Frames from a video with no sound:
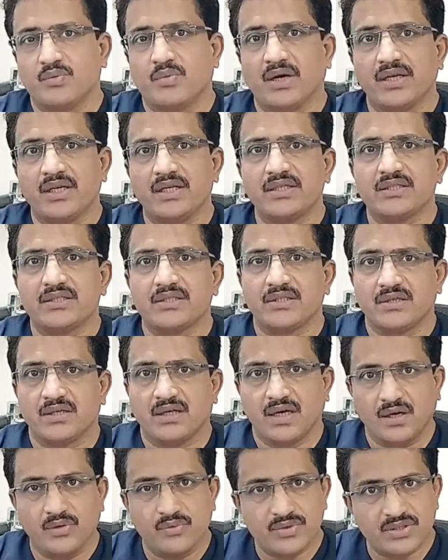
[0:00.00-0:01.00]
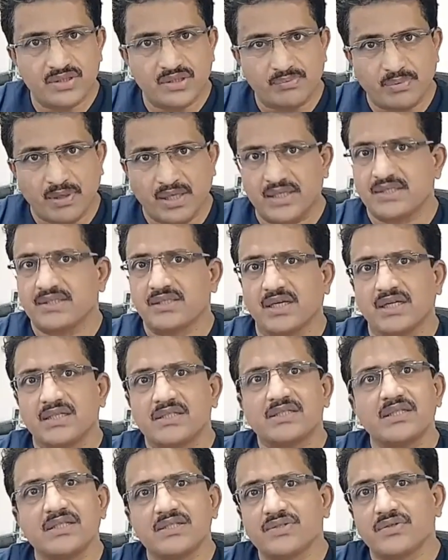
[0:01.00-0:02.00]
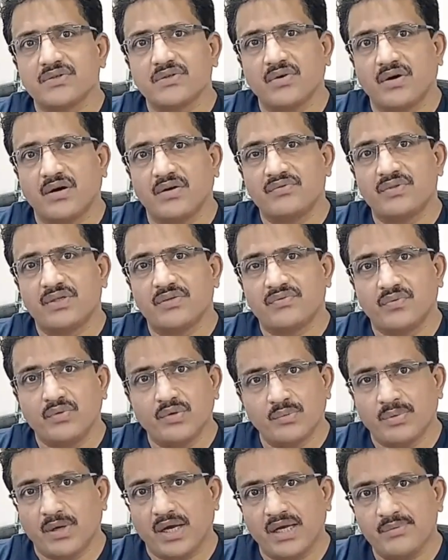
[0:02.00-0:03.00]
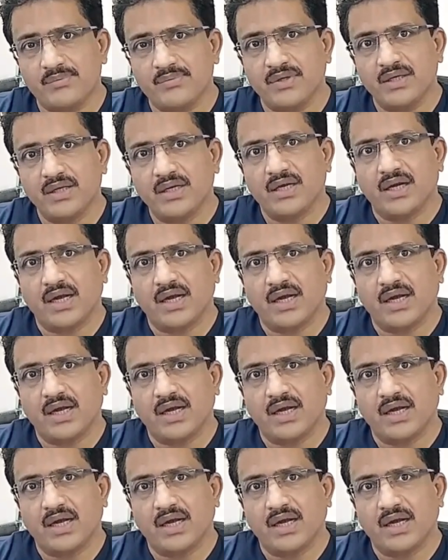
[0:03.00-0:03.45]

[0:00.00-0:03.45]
One is how is the peristalsis of the food pipe,